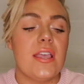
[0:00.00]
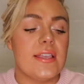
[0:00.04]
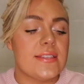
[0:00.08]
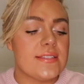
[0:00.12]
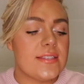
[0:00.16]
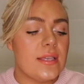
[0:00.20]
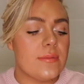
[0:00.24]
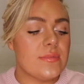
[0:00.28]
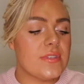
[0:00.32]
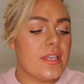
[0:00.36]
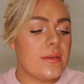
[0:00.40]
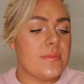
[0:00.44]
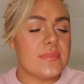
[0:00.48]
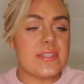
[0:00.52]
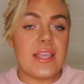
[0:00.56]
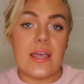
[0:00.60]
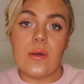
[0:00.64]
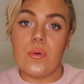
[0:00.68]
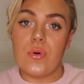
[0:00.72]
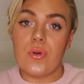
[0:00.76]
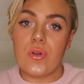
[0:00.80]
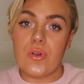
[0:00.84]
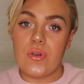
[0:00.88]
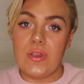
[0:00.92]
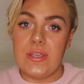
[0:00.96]
sometimes
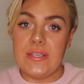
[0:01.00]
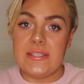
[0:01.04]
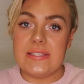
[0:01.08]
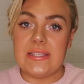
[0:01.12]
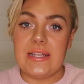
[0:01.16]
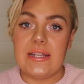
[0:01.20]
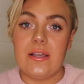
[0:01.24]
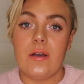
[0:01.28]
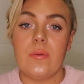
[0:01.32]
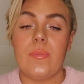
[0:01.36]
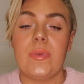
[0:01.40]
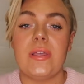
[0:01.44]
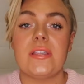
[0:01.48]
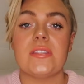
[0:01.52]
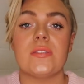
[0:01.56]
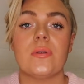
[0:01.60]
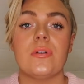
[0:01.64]
that will crease a little bit.